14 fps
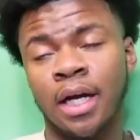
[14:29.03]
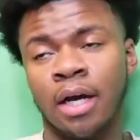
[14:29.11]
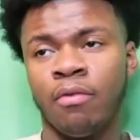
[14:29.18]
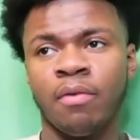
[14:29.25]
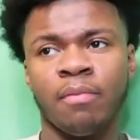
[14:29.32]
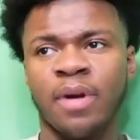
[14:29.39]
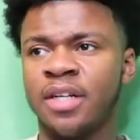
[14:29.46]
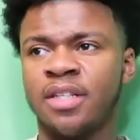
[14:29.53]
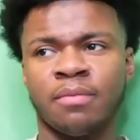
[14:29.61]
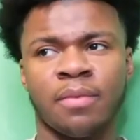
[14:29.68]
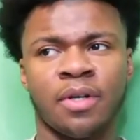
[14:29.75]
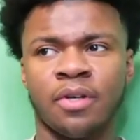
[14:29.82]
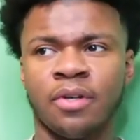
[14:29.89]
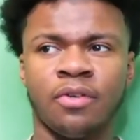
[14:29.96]
I went back to
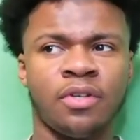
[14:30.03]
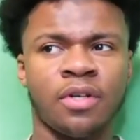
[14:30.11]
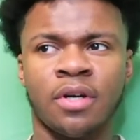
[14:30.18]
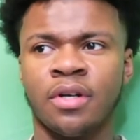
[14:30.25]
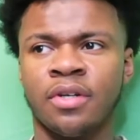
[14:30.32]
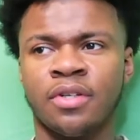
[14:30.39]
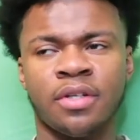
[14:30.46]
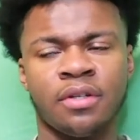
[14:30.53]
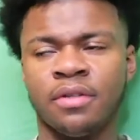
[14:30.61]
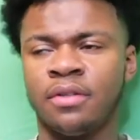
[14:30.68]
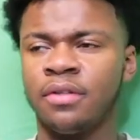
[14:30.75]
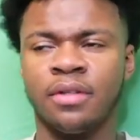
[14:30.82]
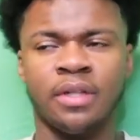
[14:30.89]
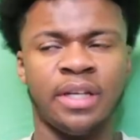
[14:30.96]
my old church
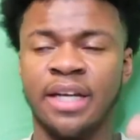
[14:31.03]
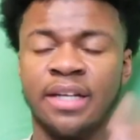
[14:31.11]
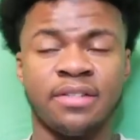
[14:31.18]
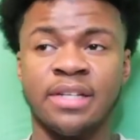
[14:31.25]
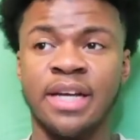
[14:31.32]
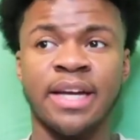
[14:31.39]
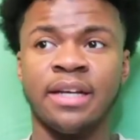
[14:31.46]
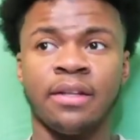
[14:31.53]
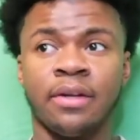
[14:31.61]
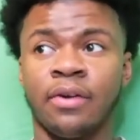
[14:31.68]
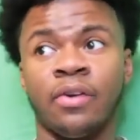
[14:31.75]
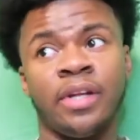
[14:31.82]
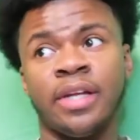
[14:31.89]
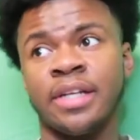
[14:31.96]
the next day,
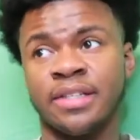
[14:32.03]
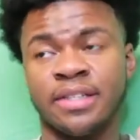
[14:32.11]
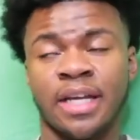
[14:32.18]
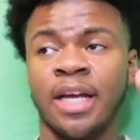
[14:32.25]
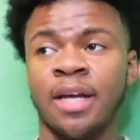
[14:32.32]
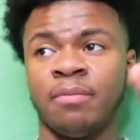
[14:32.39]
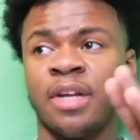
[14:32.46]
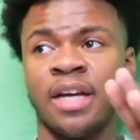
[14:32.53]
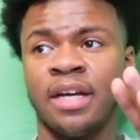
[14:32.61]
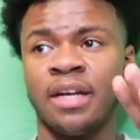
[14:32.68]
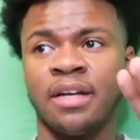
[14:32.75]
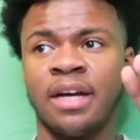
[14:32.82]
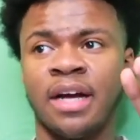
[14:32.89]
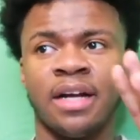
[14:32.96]
literally the same
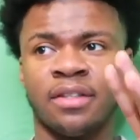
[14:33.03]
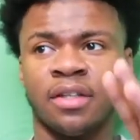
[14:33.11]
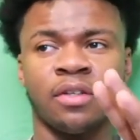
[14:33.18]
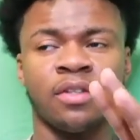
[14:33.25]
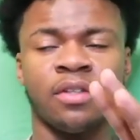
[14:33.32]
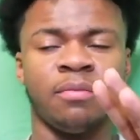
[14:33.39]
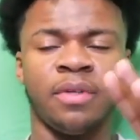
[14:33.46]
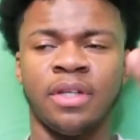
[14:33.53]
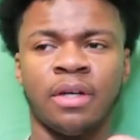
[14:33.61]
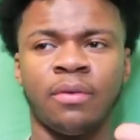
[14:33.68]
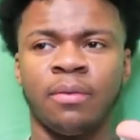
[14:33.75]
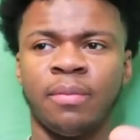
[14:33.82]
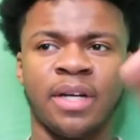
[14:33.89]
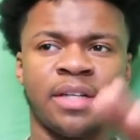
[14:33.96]
day God talked to me. I
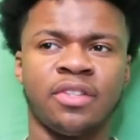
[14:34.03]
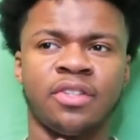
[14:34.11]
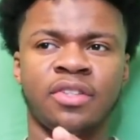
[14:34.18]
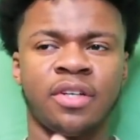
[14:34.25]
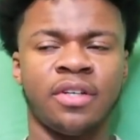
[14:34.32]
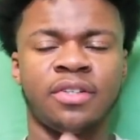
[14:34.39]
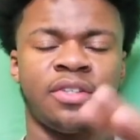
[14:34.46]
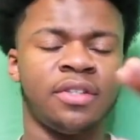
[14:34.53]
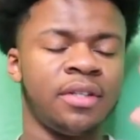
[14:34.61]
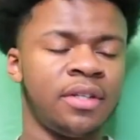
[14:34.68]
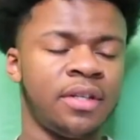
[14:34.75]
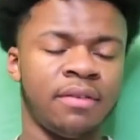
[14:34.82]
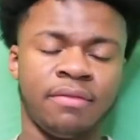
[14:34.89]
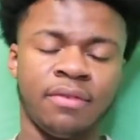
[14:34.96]
went back to church,
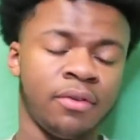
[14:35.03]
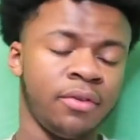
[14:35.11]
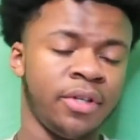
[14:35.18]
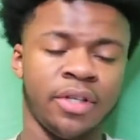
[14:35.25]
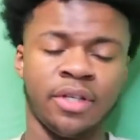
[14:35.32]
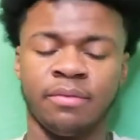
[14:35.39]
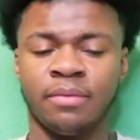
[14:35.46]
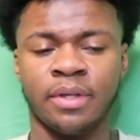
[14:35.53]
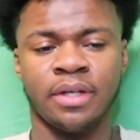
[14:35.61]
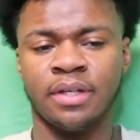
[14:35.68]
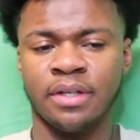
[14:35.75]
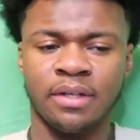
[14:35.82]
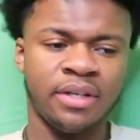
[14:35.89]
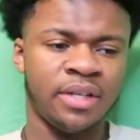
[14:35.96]
and I felt good,
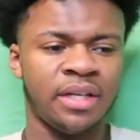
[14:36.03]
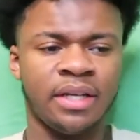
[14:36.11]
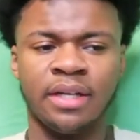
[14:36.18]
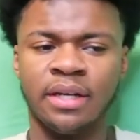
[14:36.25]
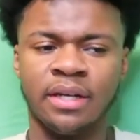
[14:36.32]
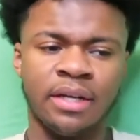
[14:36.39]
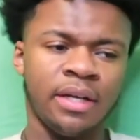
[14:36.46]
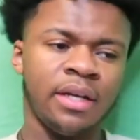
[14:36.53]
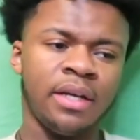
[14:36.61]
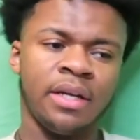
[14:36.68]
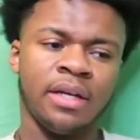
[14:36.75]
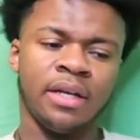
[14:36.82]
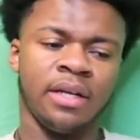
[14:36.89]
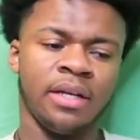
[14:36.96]
man.
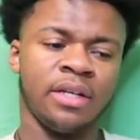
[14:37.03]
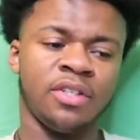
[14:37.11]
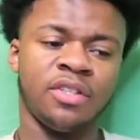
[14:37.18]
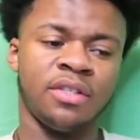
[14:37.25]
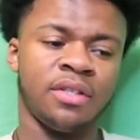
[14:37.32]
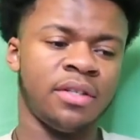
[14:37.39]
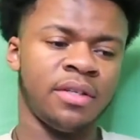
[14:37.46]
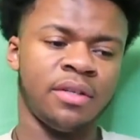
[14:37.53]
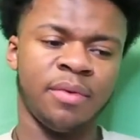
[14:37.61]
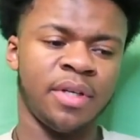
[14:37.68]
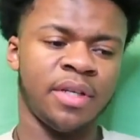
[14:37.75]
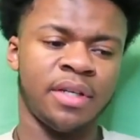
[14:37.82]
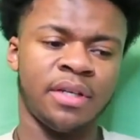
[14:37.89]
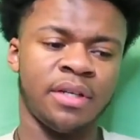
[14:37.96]
And I just,
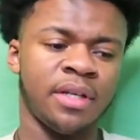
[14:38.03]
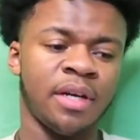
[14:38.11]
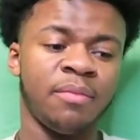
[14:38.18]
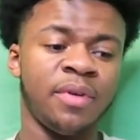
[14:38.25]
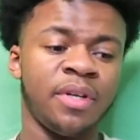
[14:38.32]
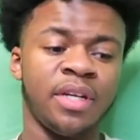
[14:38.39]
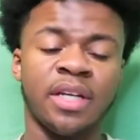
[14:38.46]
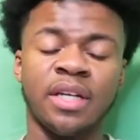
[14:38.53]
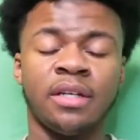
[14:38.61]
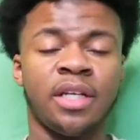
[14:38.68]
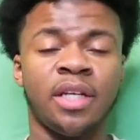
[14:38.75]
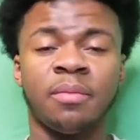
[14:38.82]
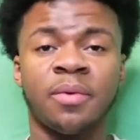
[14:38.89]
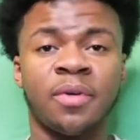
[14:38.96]
man, I've been getting
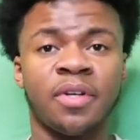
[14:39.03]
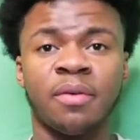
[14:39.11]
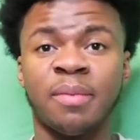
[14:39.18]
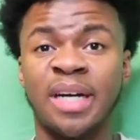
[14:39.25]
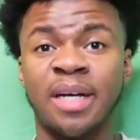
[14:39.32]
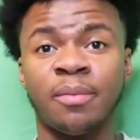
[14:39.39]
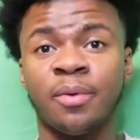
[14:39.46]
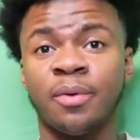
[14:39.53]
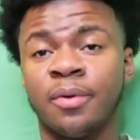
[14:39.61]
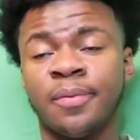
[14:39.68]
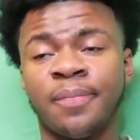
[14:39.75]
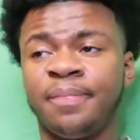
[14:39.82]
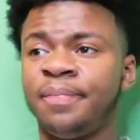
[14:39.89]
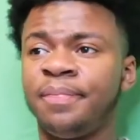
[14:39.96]
deeper in the Bible,
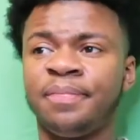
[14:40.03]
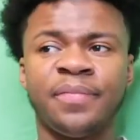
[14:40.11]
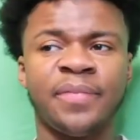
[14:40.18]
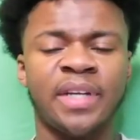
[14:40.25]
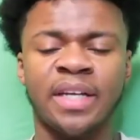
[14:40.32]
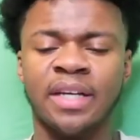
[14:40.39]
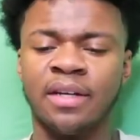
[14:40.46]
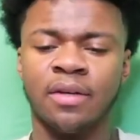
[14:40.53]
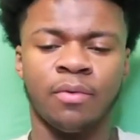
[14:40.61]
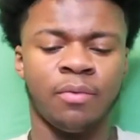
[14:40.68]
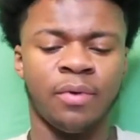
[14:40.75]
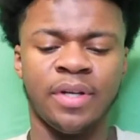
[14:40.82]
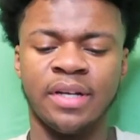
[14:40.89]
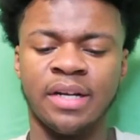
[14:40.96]

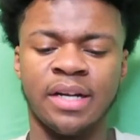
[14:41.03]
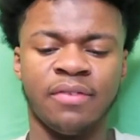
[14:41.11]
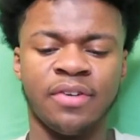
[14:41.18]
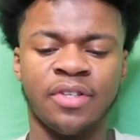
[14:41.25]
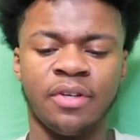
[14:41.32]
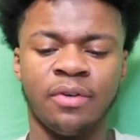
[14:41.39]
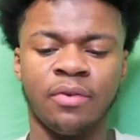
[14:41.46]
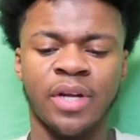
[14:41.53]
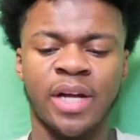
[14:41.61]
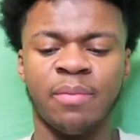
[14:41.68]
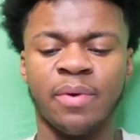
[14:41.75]
reading it every single day.